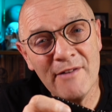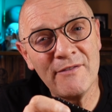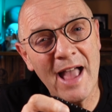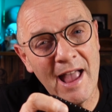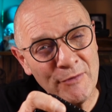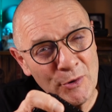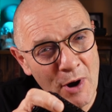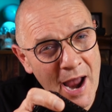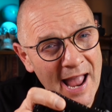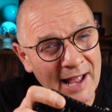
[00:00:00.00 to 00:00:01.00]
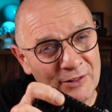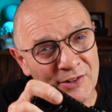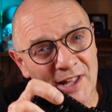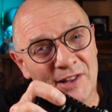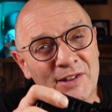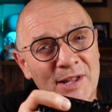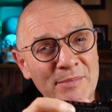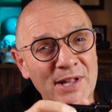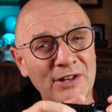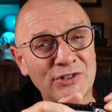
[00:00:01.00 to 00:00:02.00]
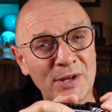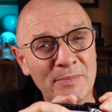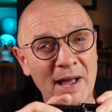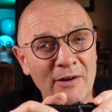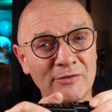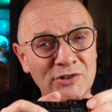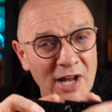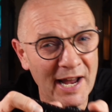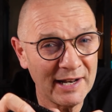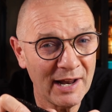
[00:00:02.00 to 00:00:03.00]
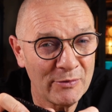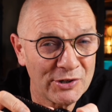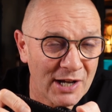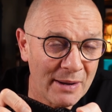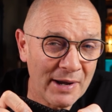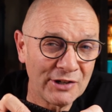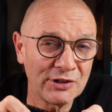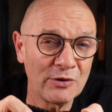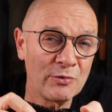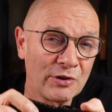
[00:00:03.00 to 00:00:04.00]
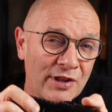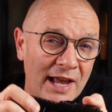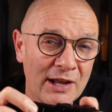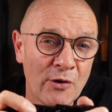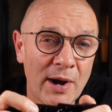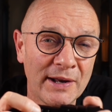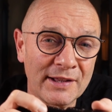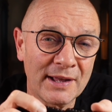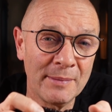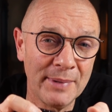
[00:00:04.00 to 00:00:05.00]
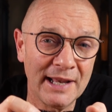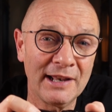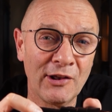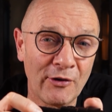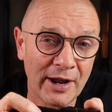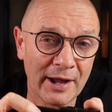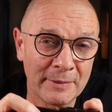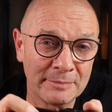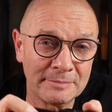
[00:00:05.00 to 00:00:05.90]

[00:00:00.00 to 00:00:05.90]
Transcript: For everywhere else, it seems they ship out of China, which I imagine will take quite a bit longer.